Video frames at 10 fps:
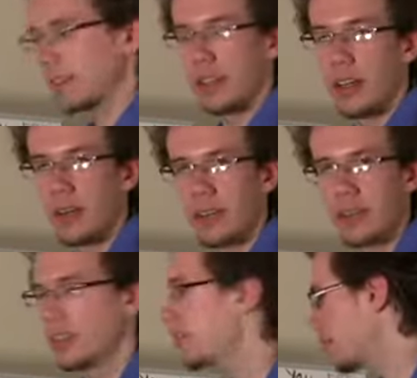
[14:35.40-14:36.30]
the note,
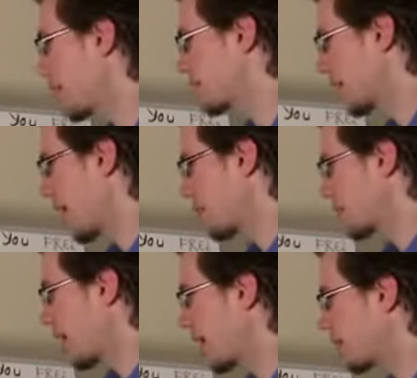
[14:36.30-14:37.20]
so you don't have to
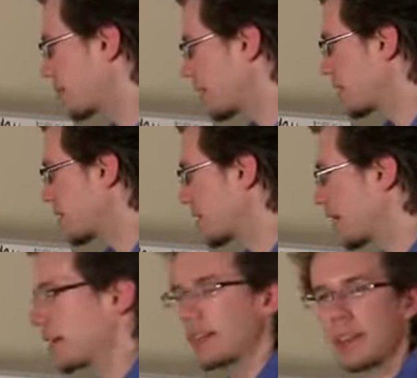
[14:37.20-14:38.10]
count up or
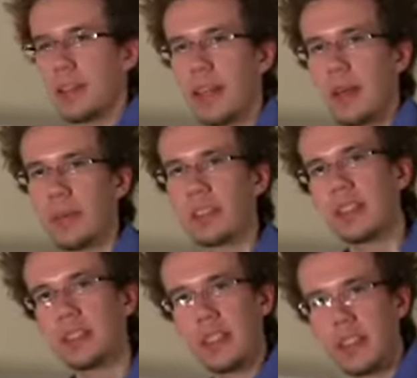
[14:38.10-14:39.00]
down. But
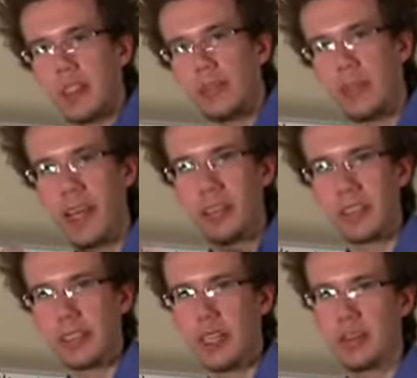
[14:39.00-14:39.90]
this is like the
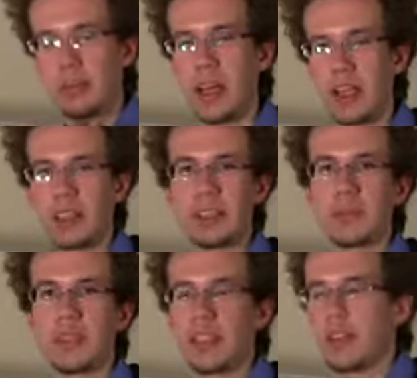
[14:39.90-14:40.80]
fail-safe
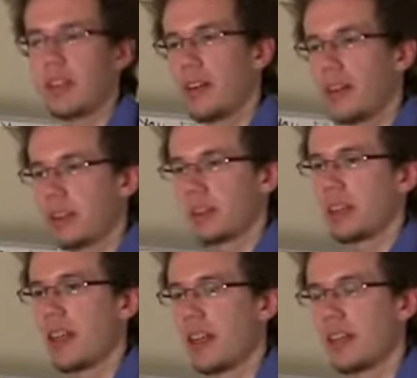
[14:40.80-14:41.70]
mechanism that you can always
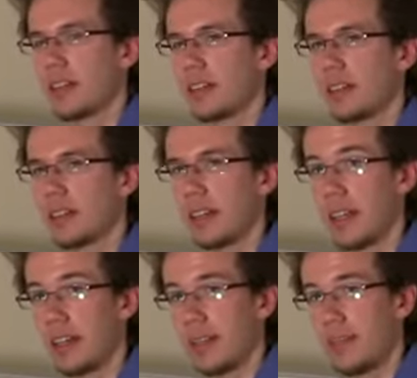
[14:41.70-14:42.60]
rely on,
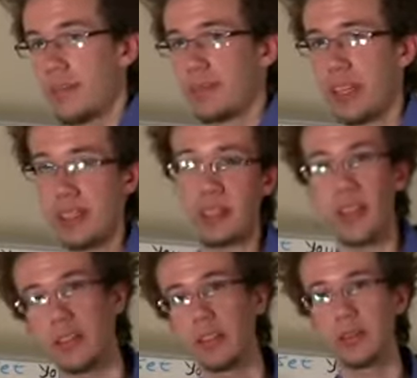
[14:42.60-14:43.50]
okay? That's
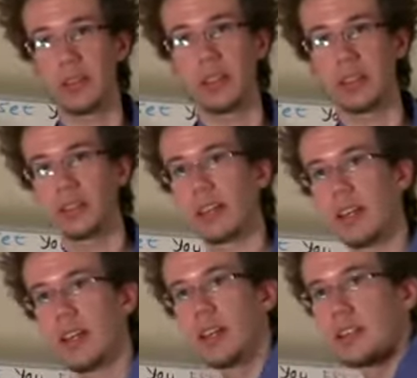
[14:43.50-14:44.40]
how this works.
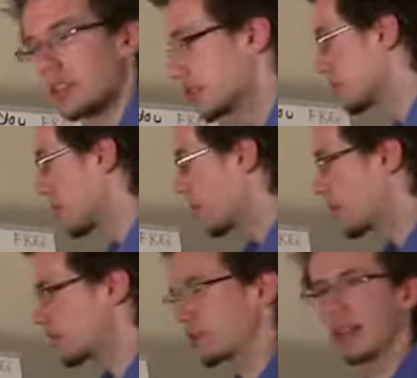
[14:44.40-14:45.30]
So you just
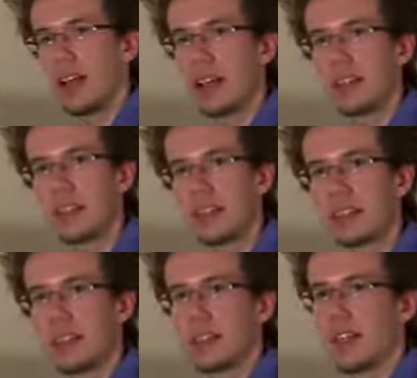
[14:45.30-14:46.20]
always rely on
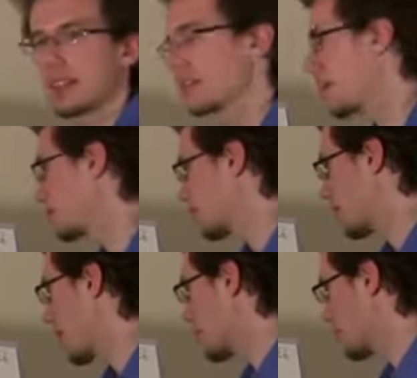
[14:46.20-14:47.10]
this, and that's how it's
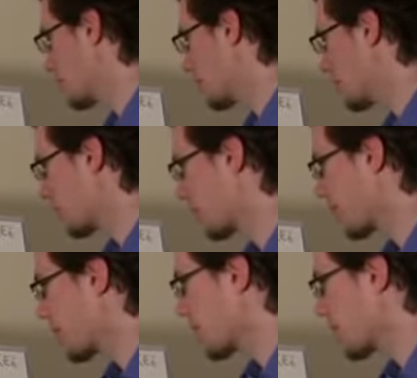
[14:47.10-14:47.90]
going to work.